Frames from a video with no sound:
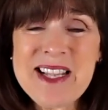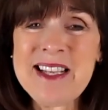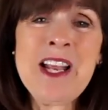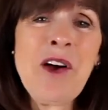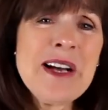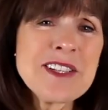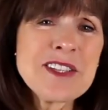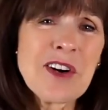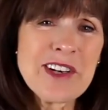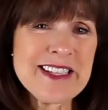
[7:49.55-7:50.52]
Now, I
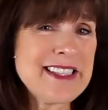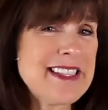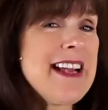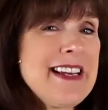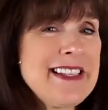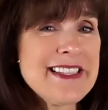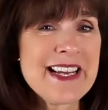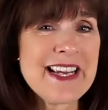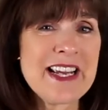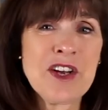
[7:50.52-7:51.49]
started this
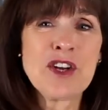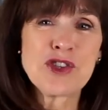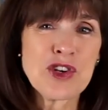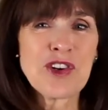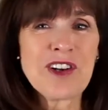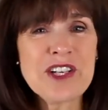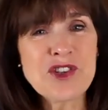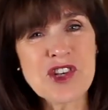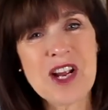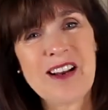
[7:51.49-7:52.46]
90-day journaling
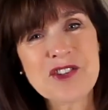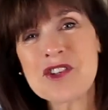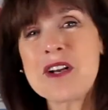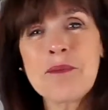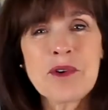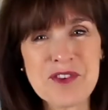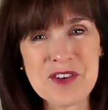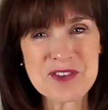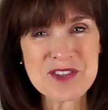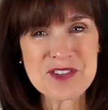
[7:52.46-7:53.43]
challenge a number of
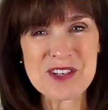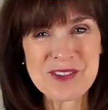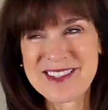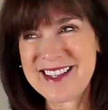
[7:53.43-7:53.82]
years ago,